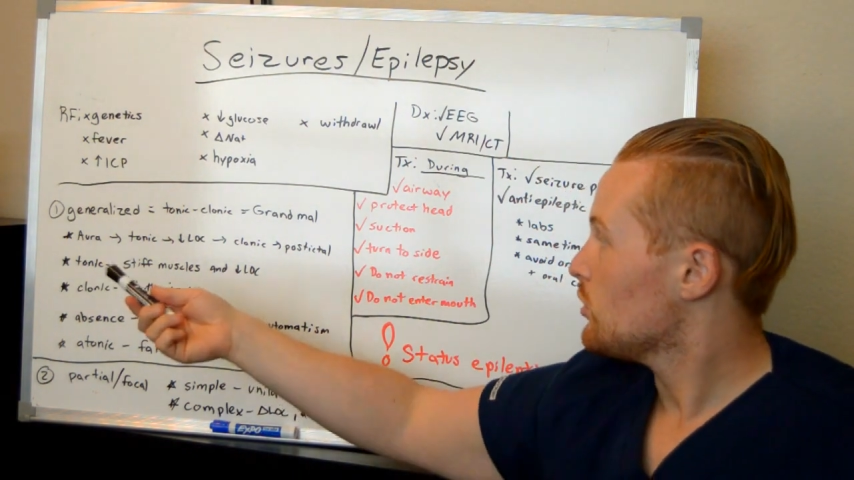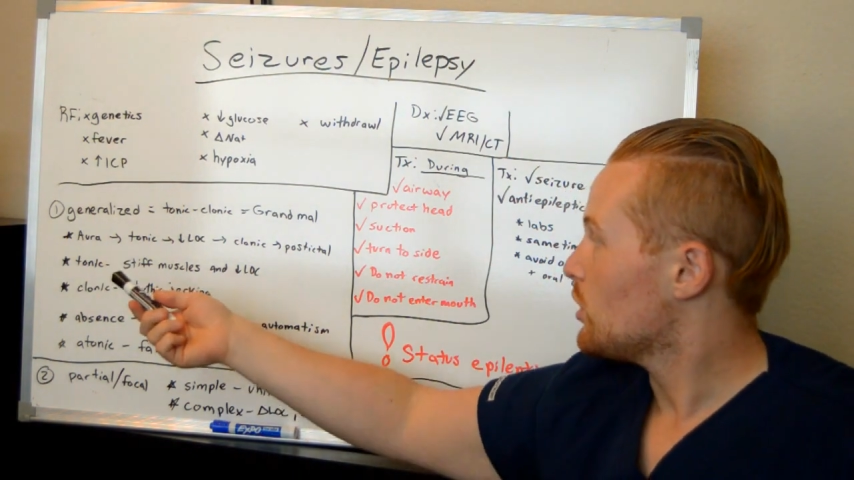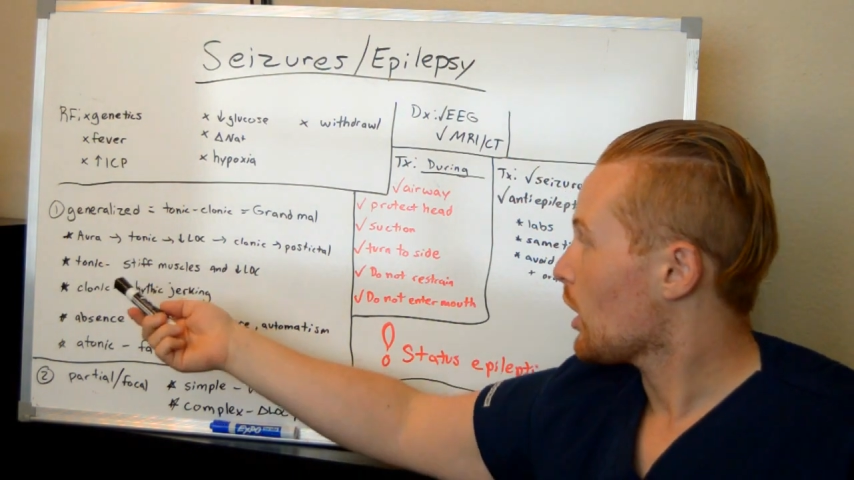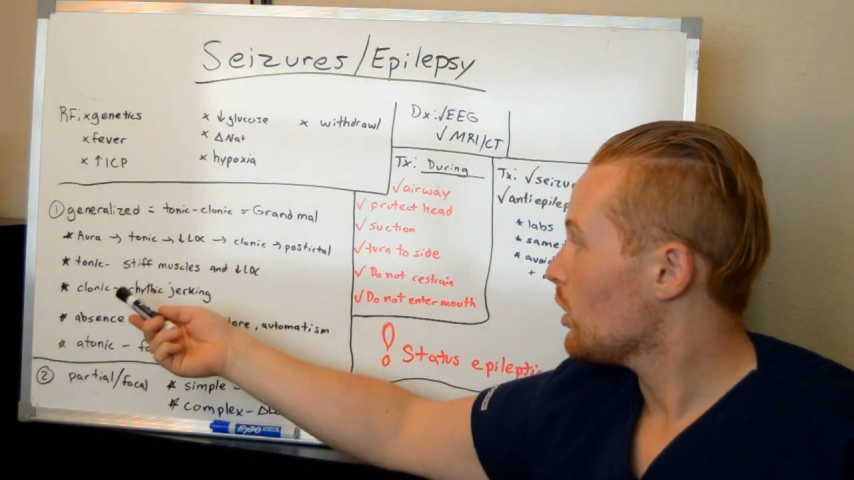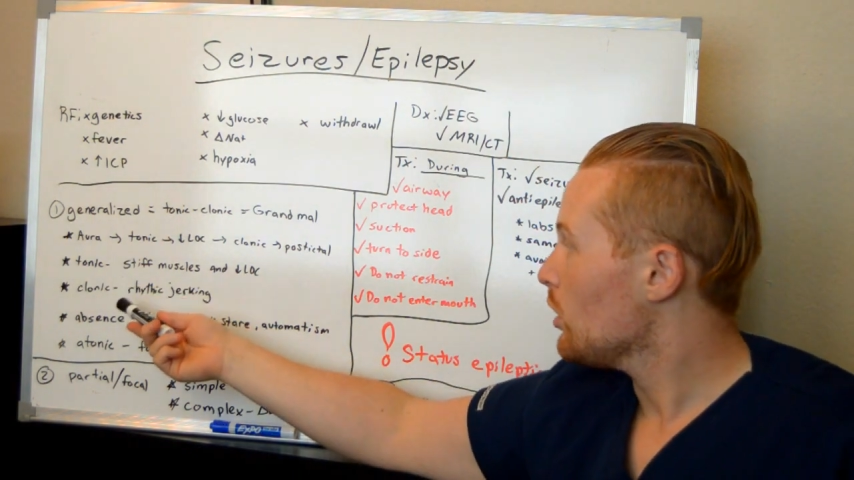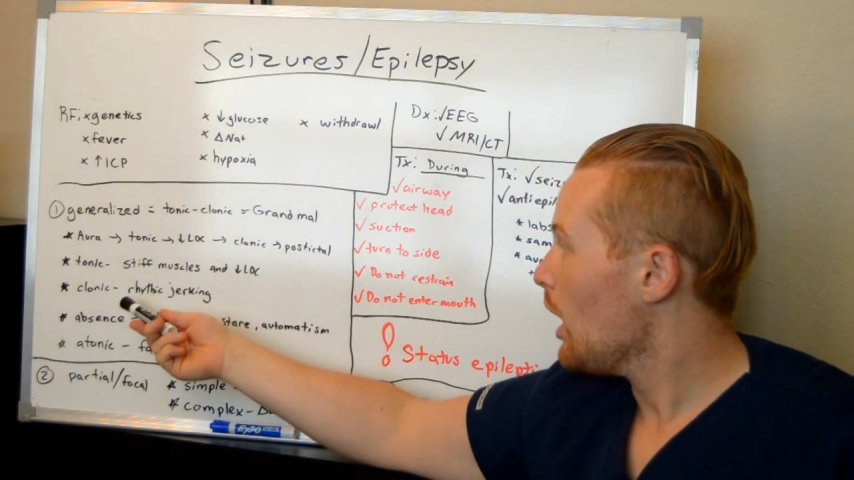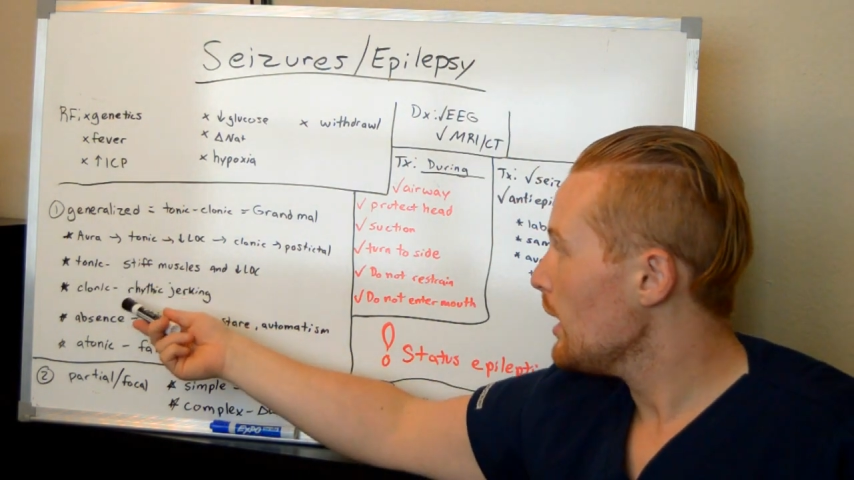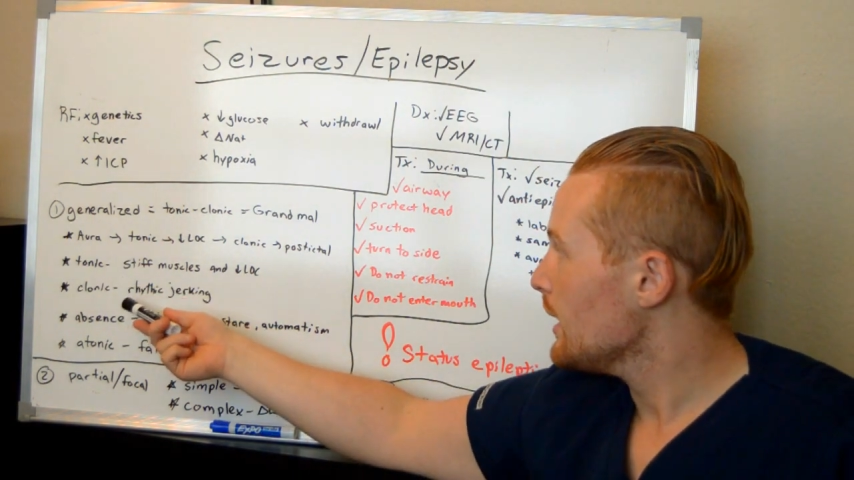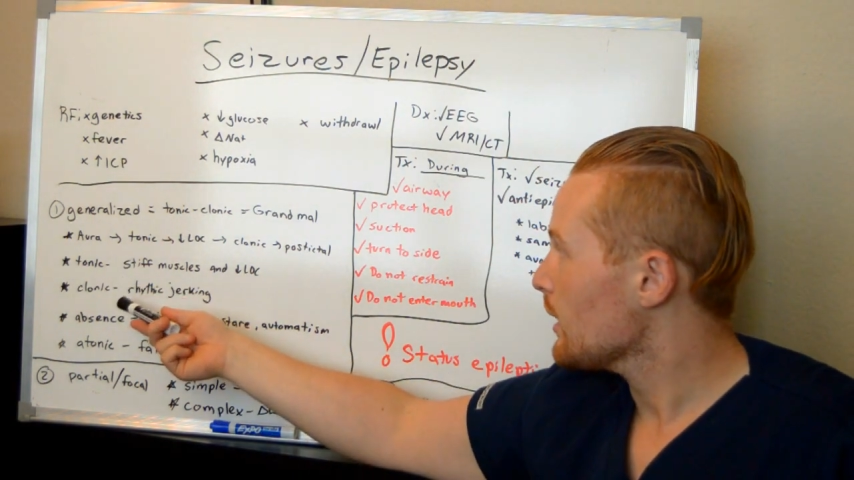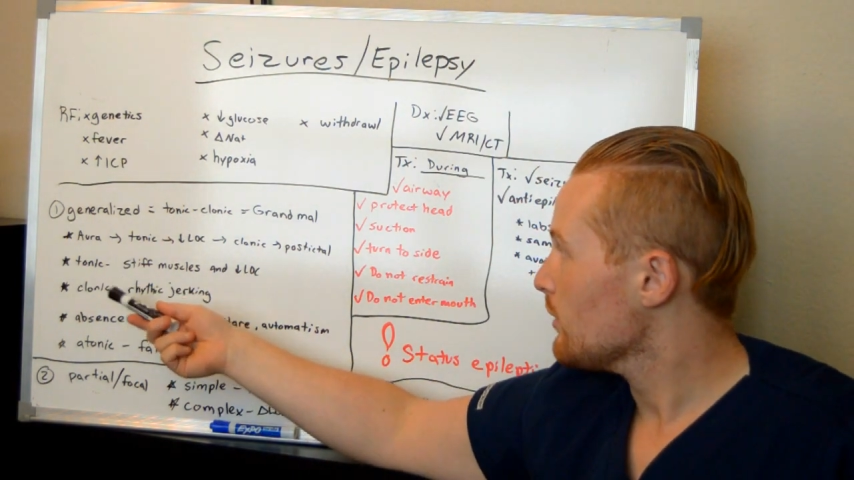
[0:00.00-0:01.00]
The
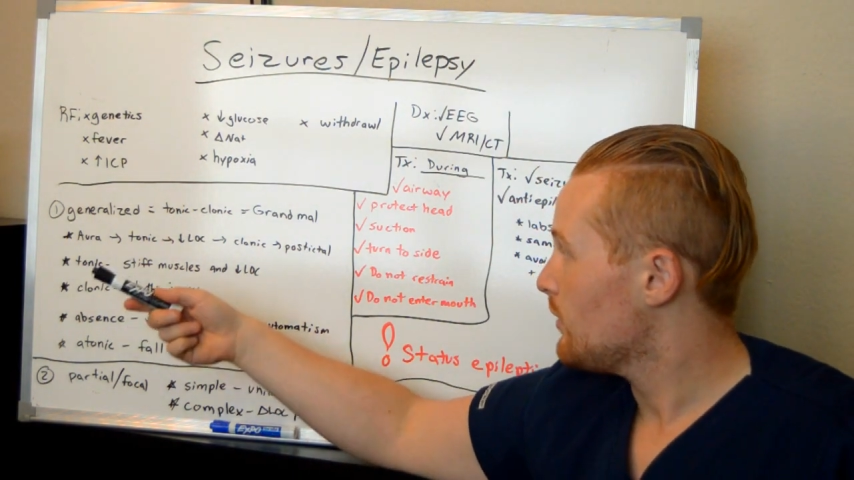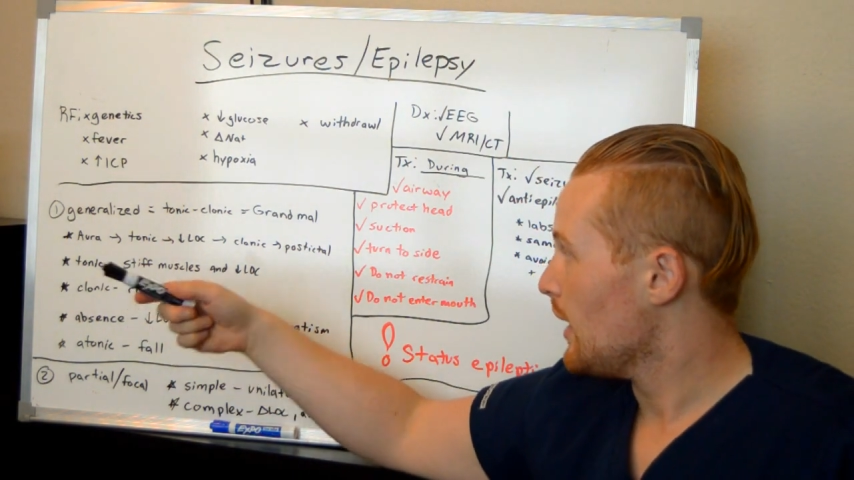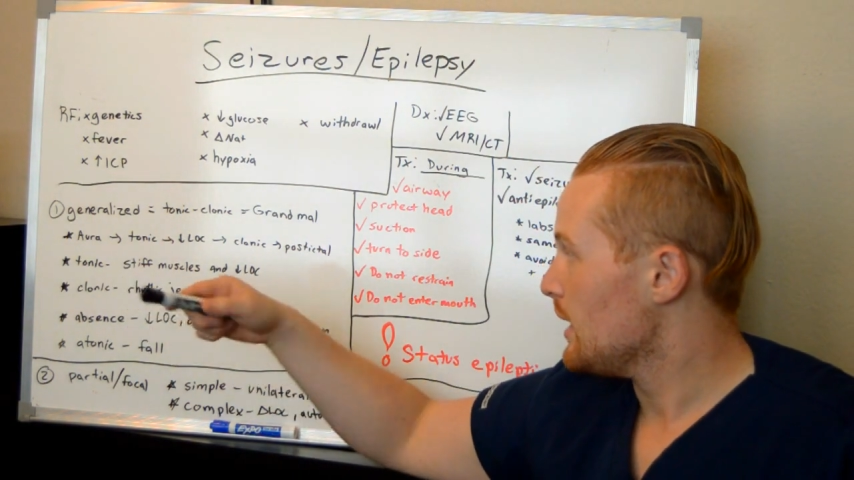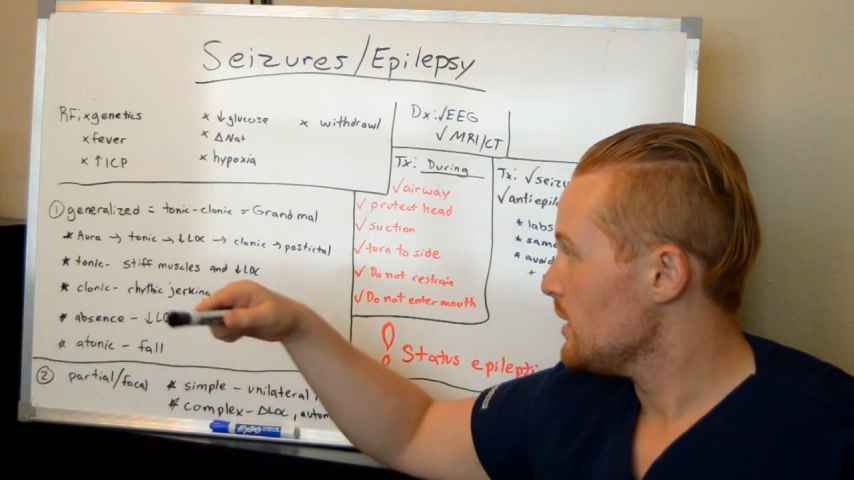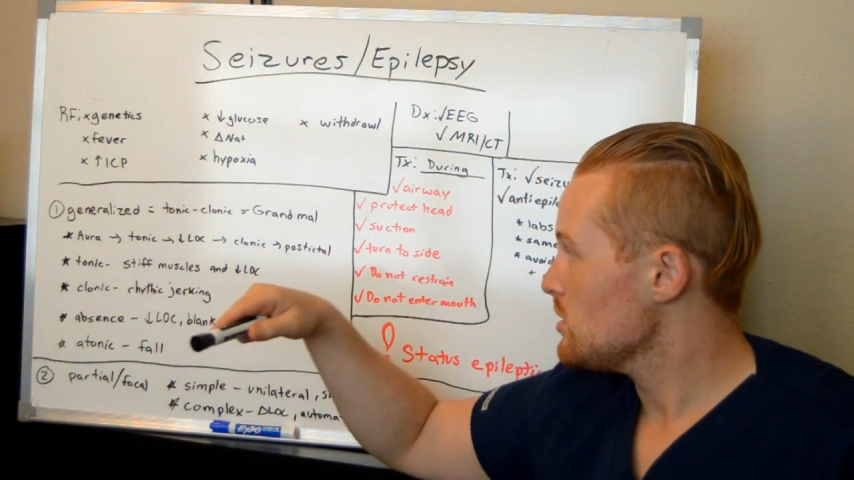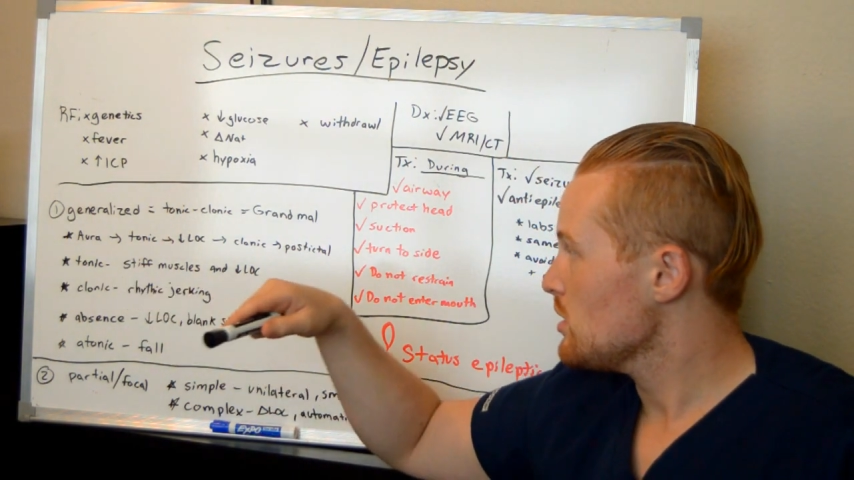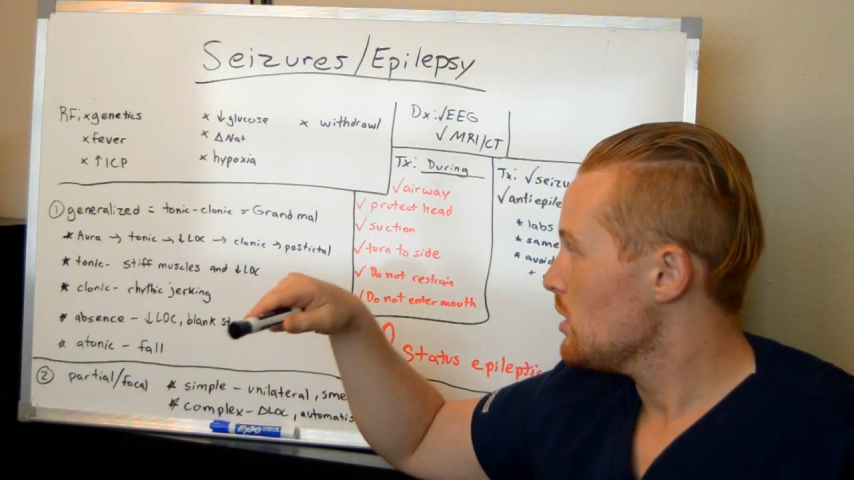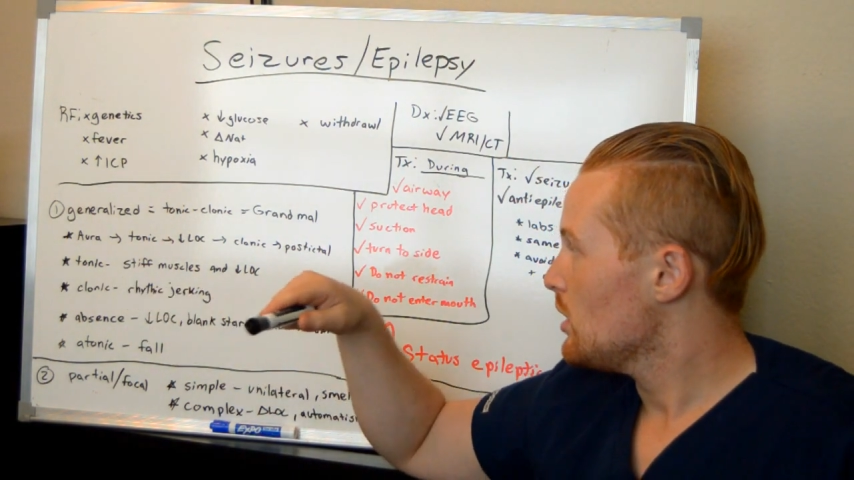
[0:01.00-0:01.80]
clonic phase